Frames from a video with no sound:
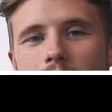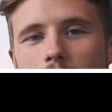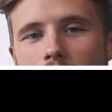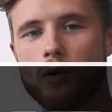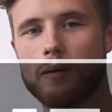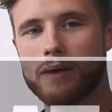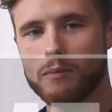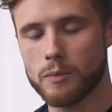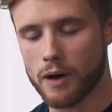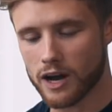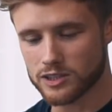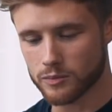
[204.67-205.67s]
Although it may be
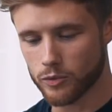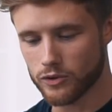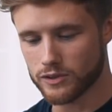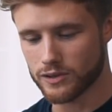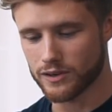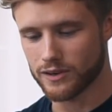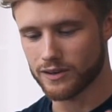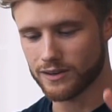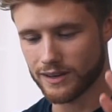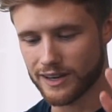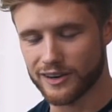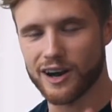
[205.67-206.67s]
possible to,
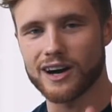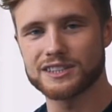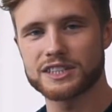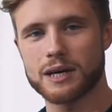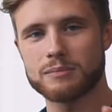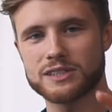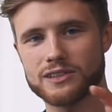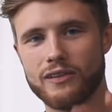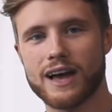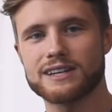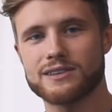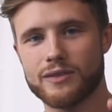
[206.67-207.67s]
in concept,
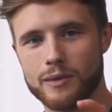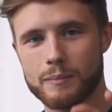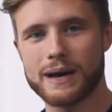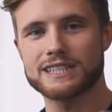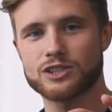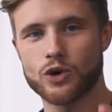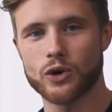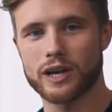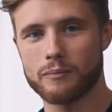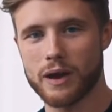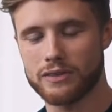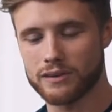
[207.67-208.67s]
select the best
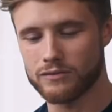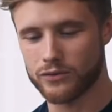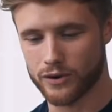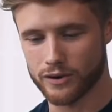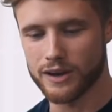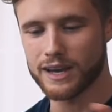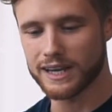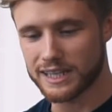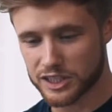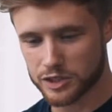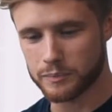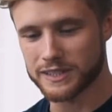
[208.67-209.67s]
cooking method for
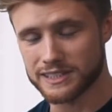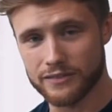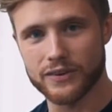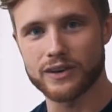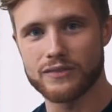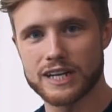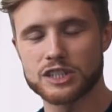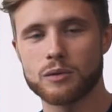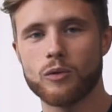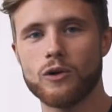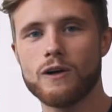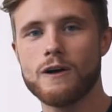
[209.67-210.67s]
each specific
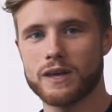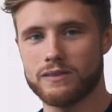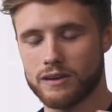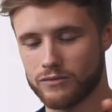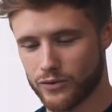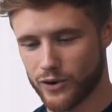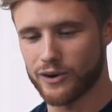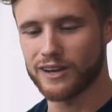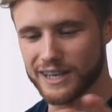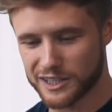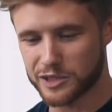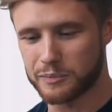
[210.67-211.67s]
vegetable and then for
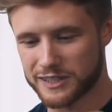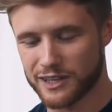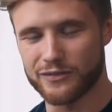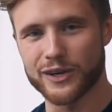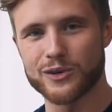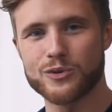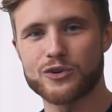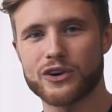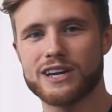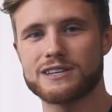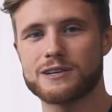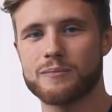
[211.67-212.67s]
each specific
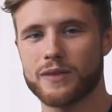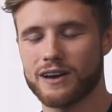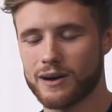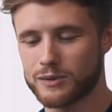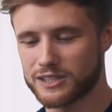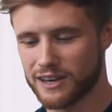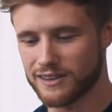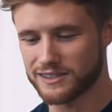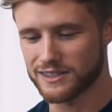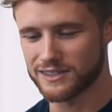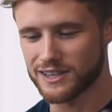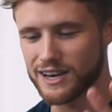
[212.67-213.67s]
nutrient, I would say
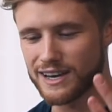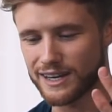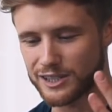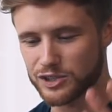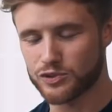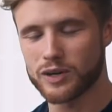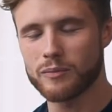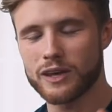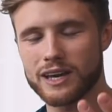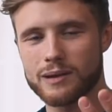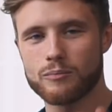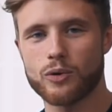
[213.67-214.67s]
this is
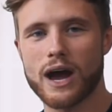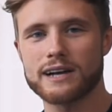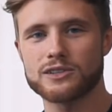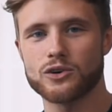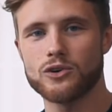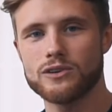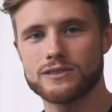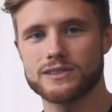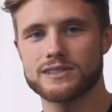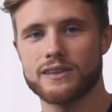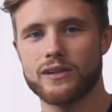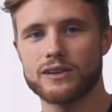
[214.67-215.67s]
extremely impractical,
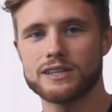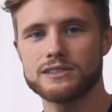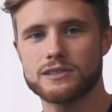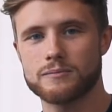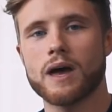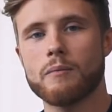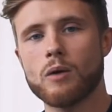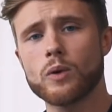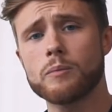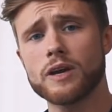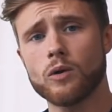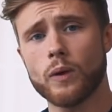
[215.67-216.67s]
to say the least. I
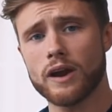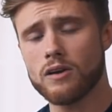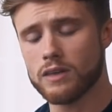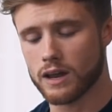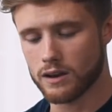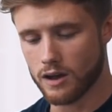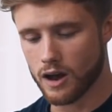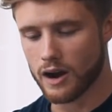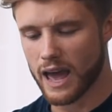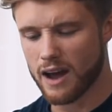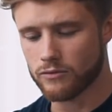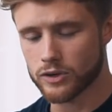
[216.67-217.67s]
would be aware that,
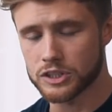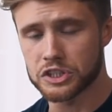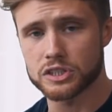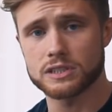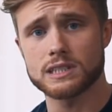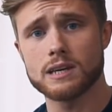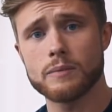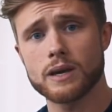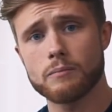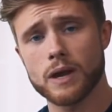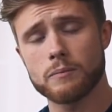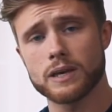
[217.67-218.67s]
on average,
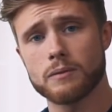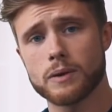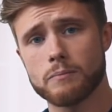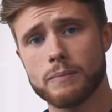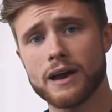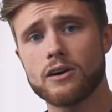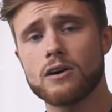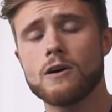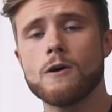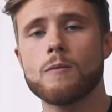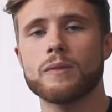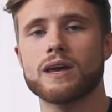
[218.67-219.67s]
steaming might be a bit better
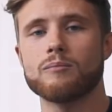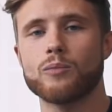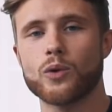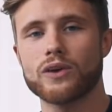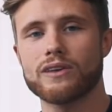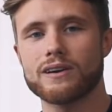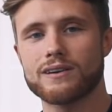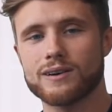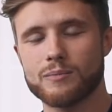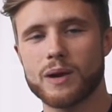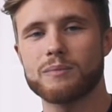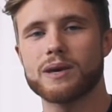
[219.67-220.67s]
and boiling
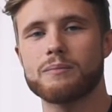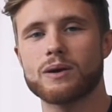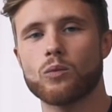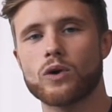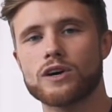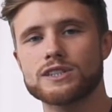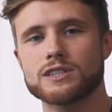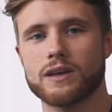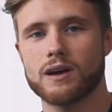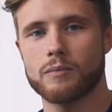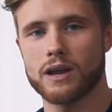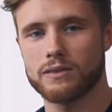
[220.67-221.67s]
might be a bit worse,
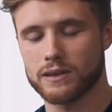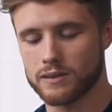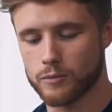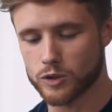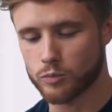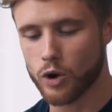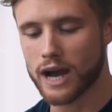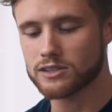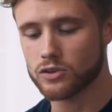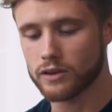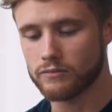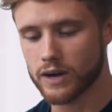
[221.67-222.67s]
but I think the most
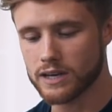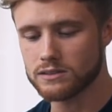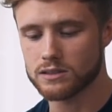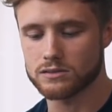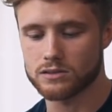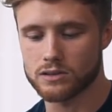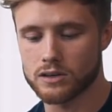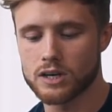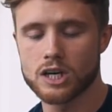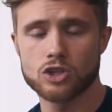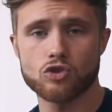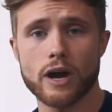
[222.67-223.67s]
practical advice is to
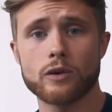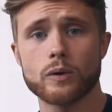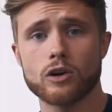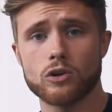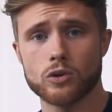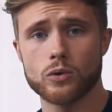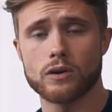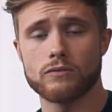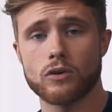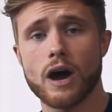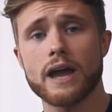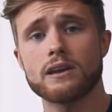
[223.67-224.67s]
try to include a
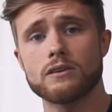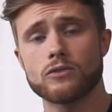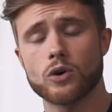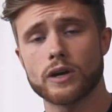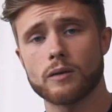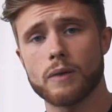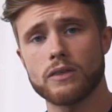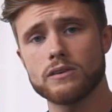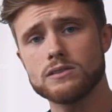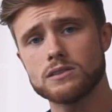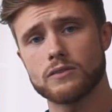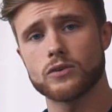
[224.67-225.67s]
variety of cooking
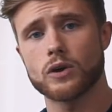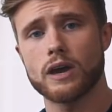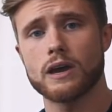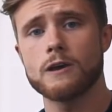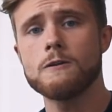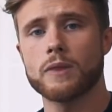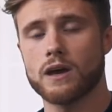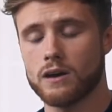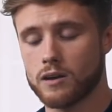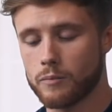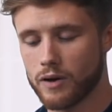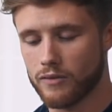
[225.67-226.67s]
methods if you can,
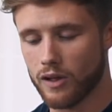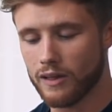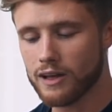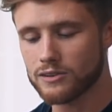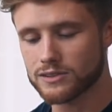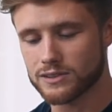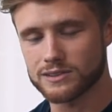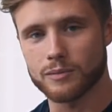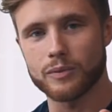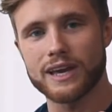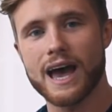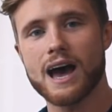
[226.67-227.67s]
and above all else,
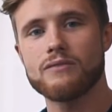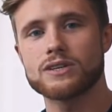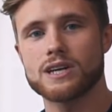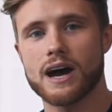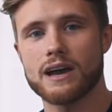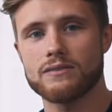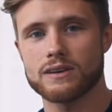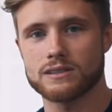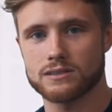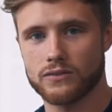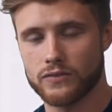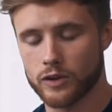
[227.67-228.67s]
simply have a diet
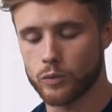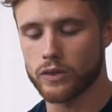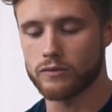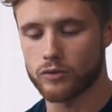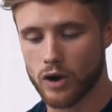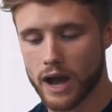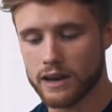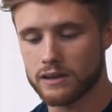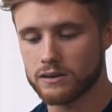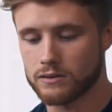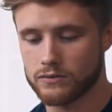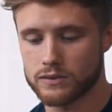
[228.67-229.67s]
that's filled with a
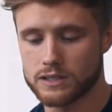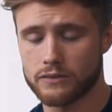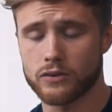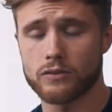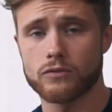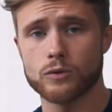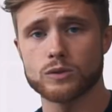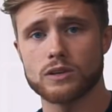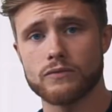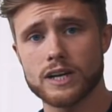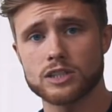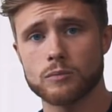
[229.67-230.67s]
variety of different fruits
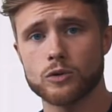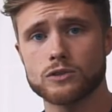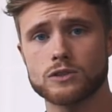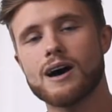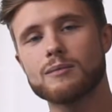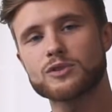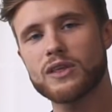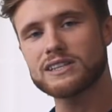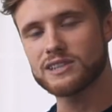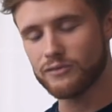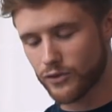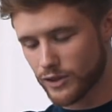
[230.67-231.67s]
and vegetables. So
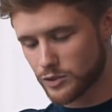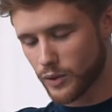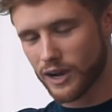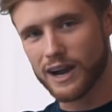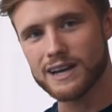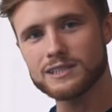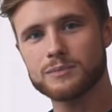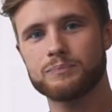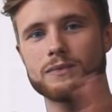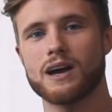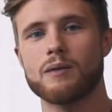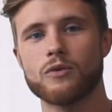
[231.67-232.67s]
that's it for this one, guys.
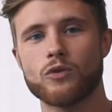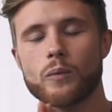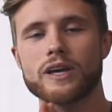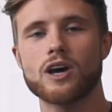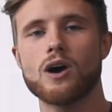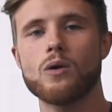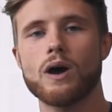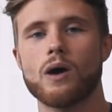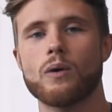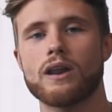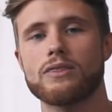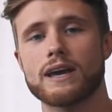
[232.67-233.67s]
Before we go,
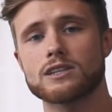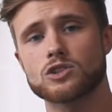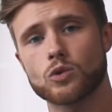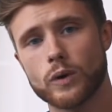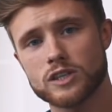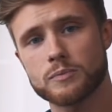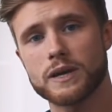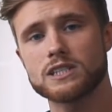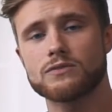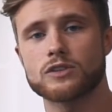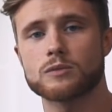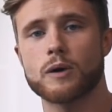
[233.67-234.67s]
I want to thank
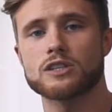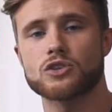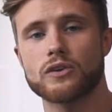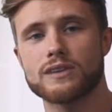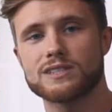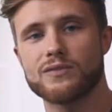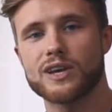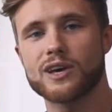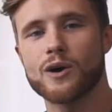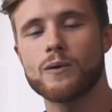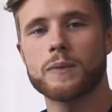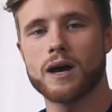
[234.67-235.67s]
Squarespace for sponsoring this video.